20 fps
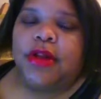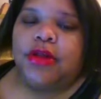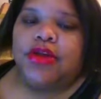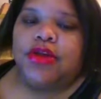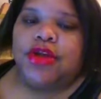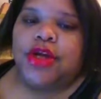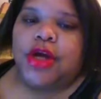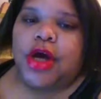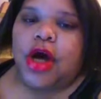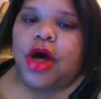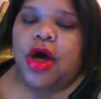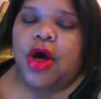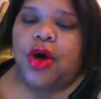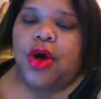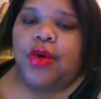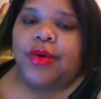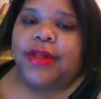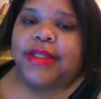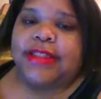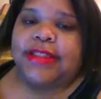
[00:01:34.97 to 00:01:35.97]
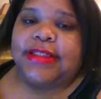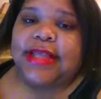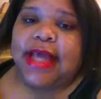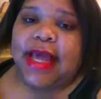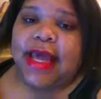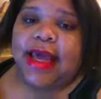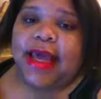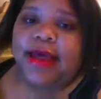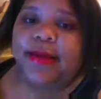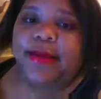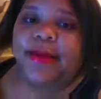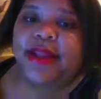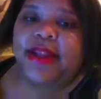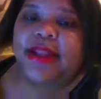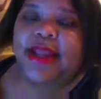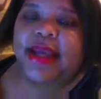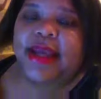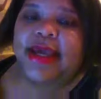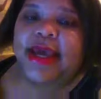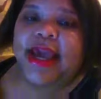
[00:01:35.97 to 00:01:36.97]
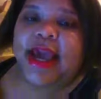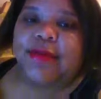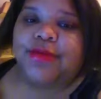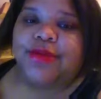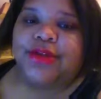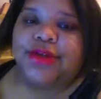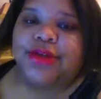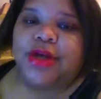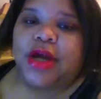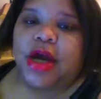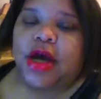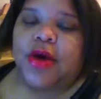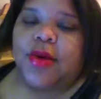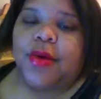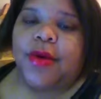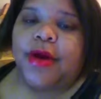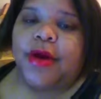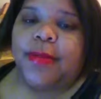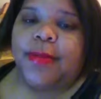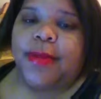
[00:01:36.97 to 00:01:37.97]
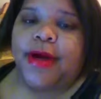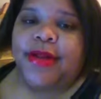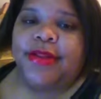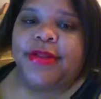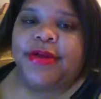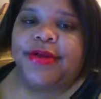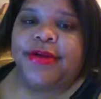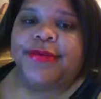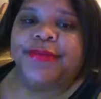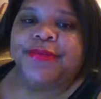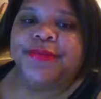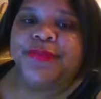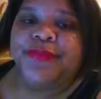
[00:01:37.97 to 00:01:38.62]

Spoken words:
Nicole and Sam, and they captured Nicole and her mother.